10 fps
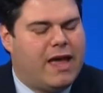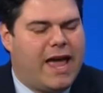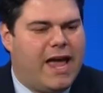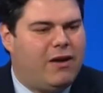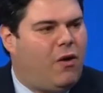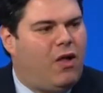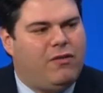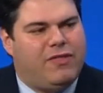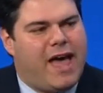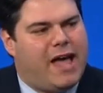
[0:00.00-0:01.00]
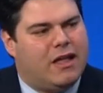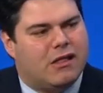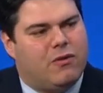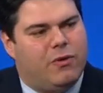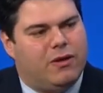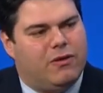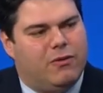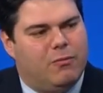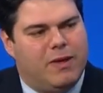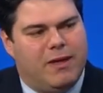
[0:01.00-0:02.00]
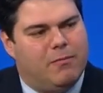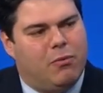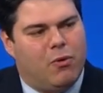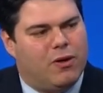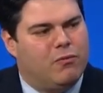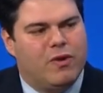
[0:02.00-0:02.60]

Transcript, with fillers: And all of that is going to be important